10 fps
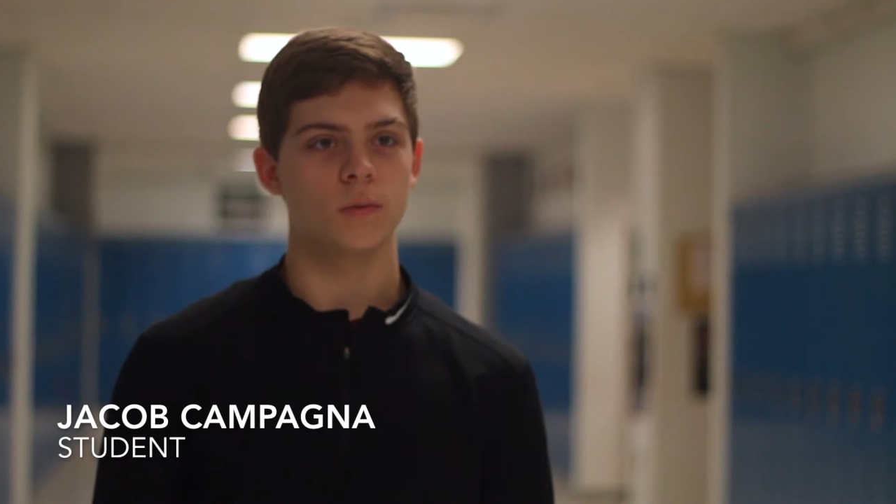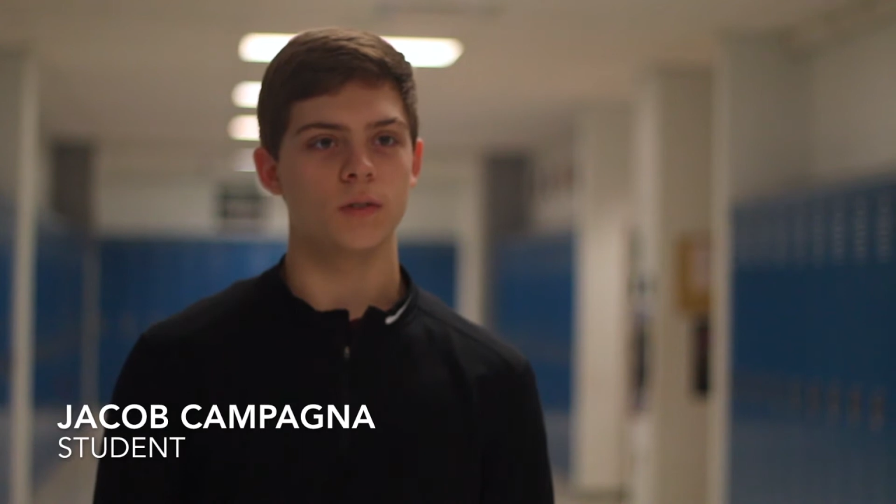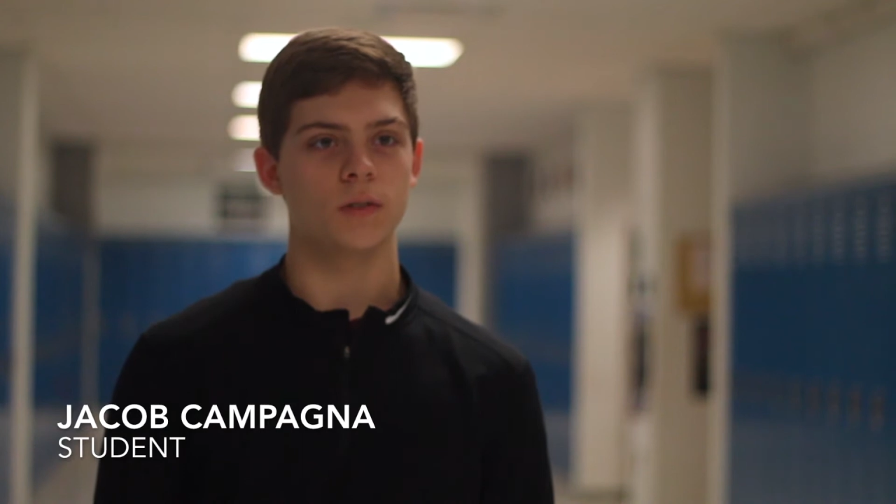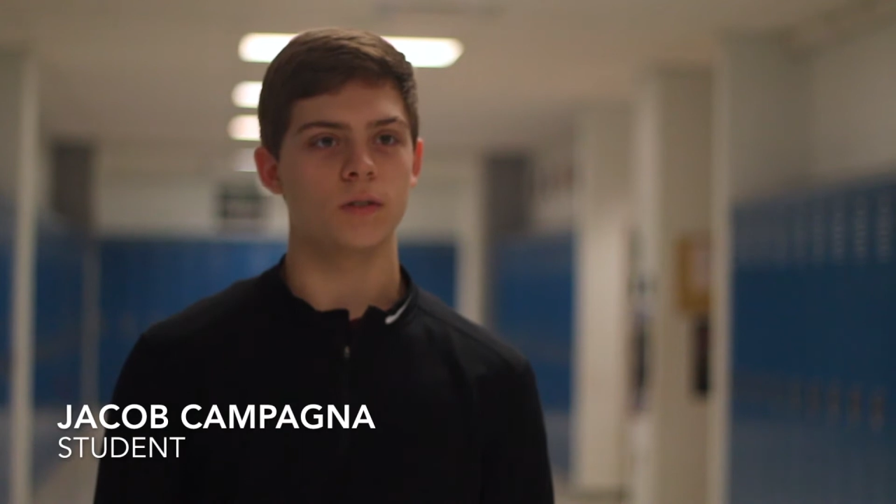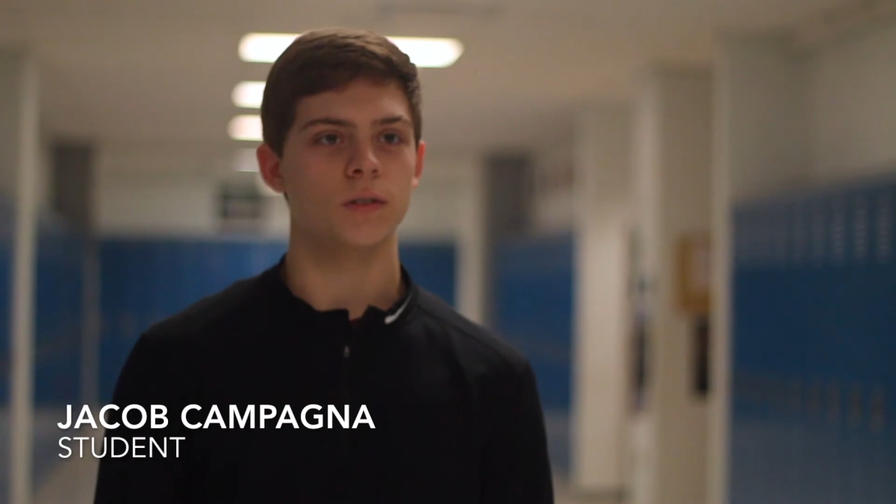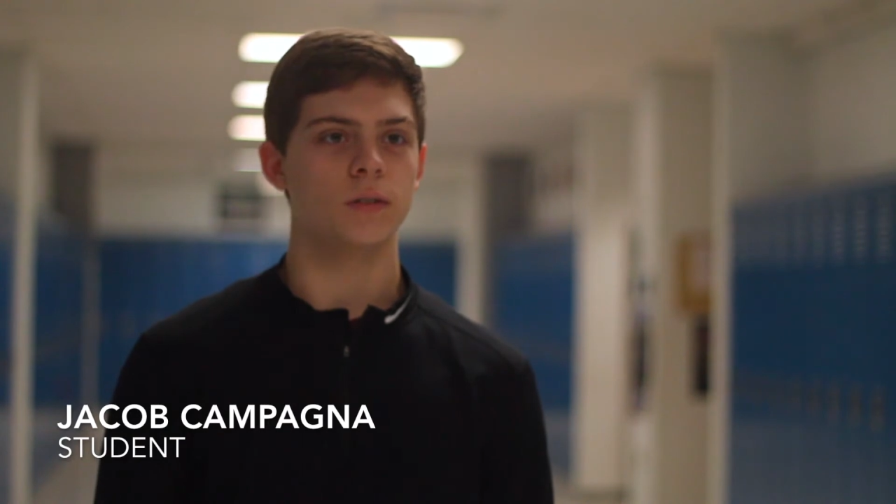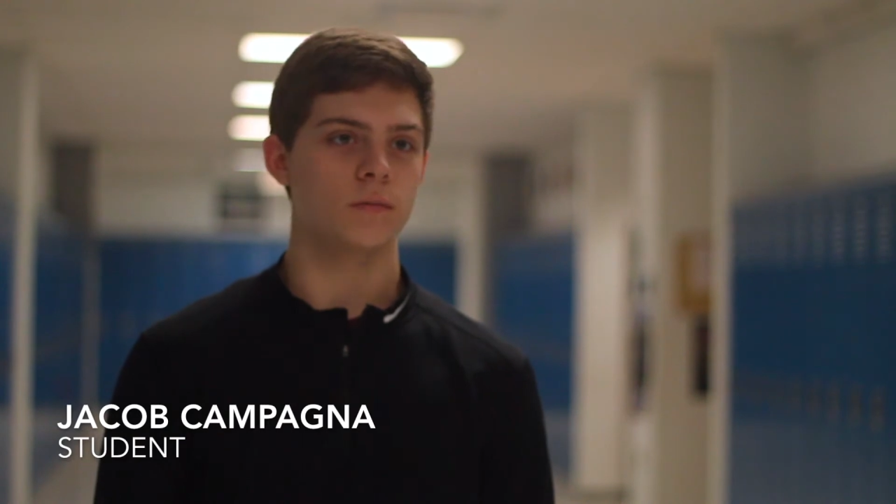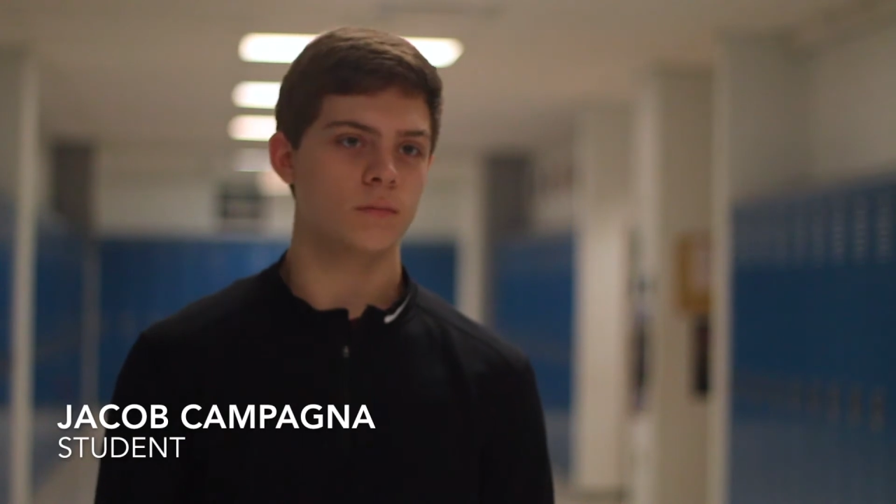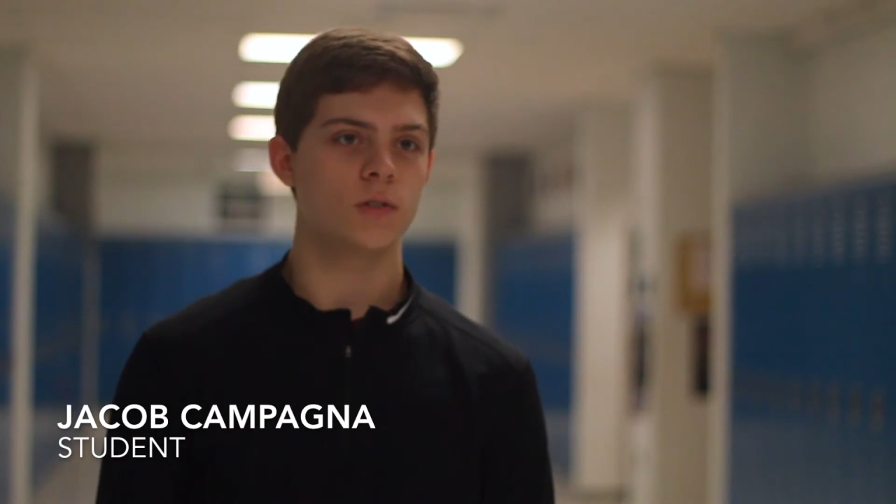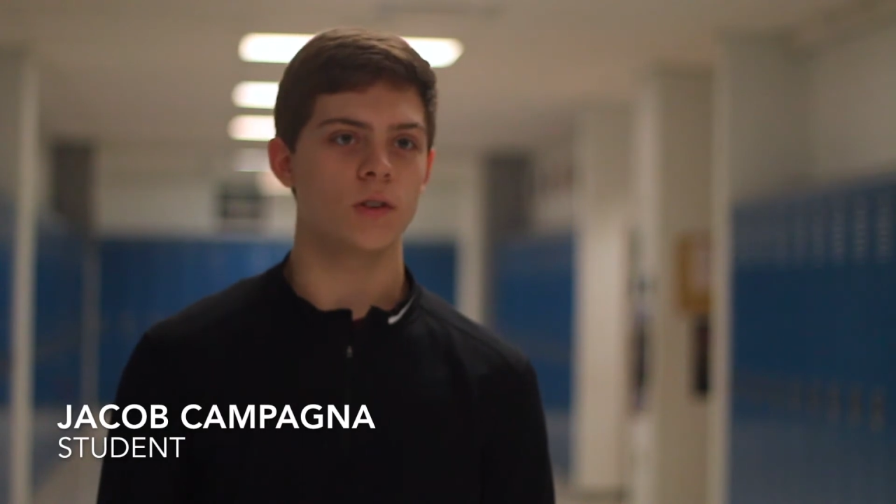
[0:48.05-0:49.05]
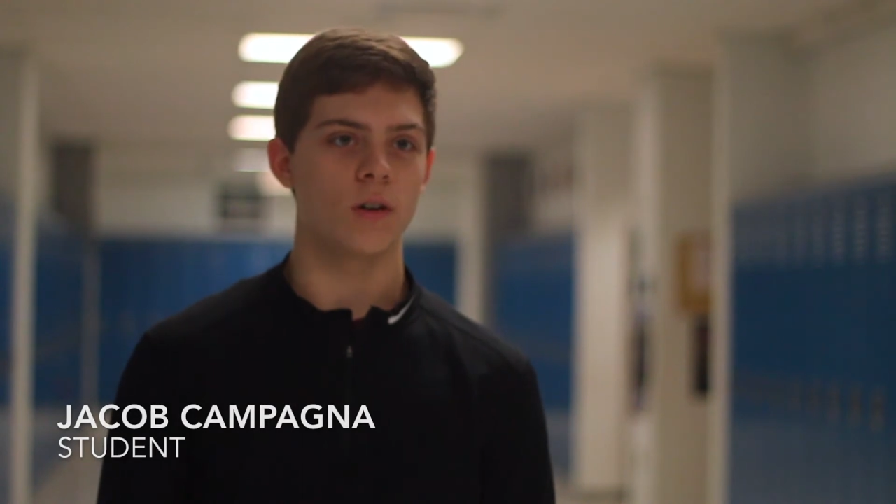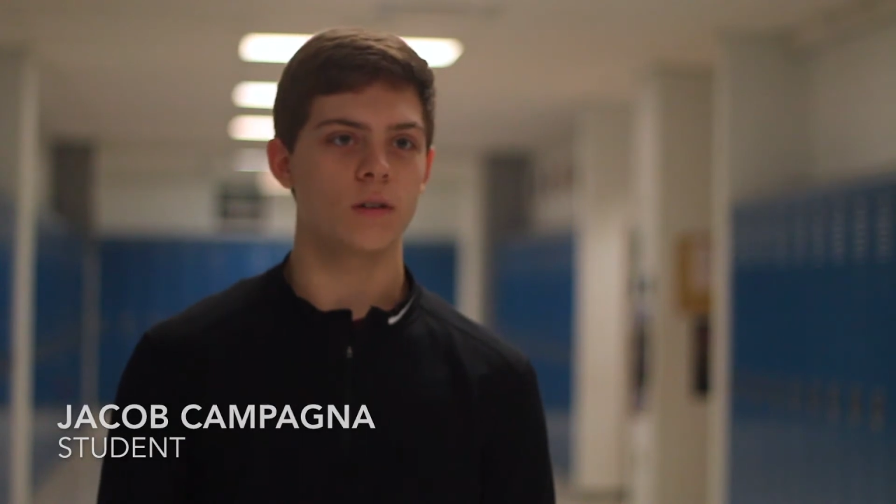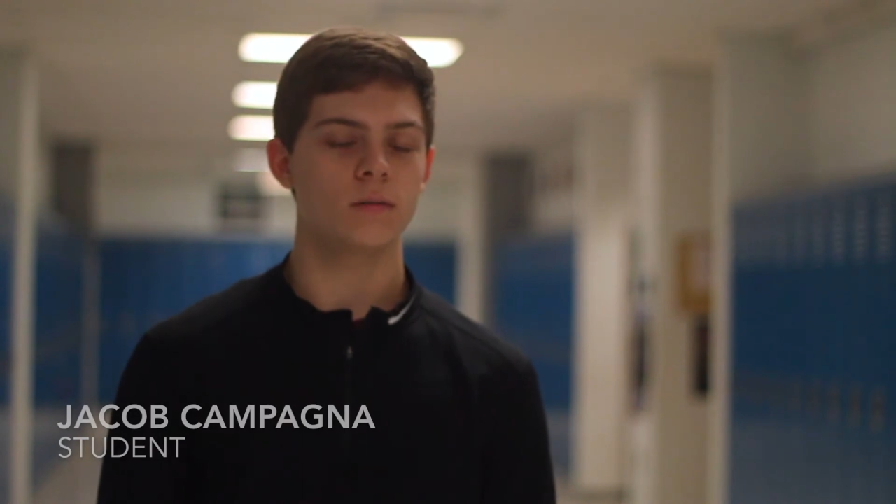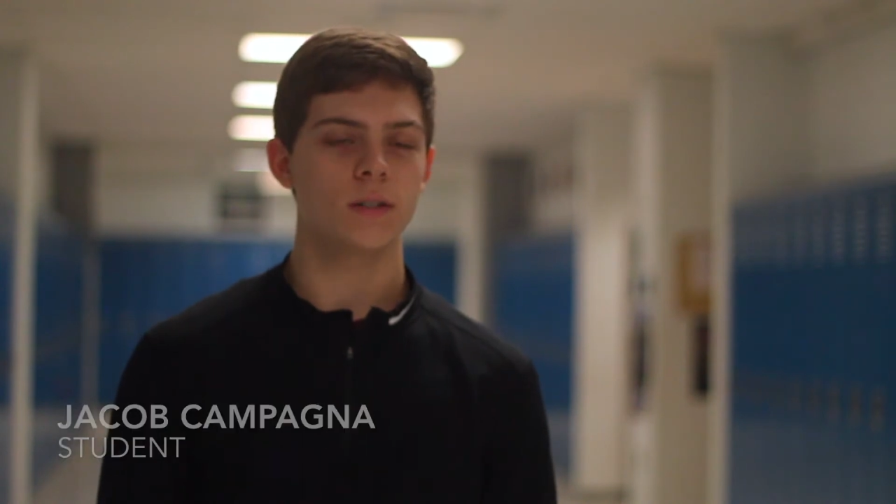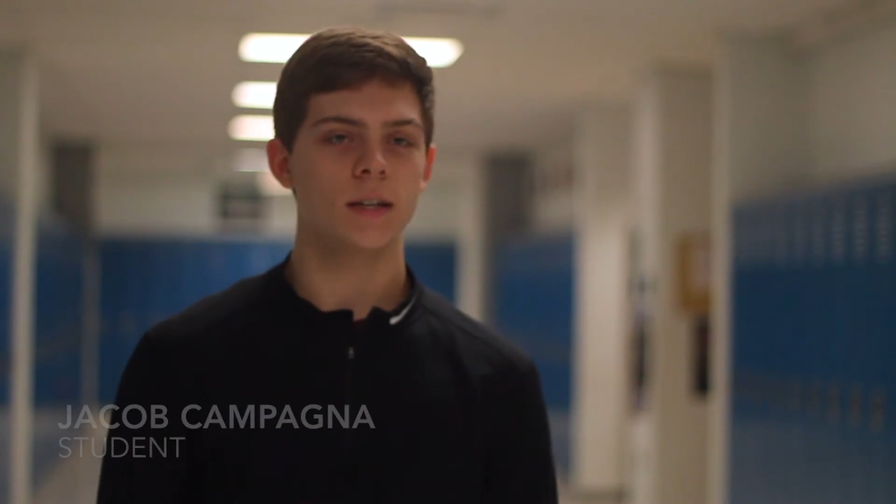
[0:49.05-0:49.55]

was a good start.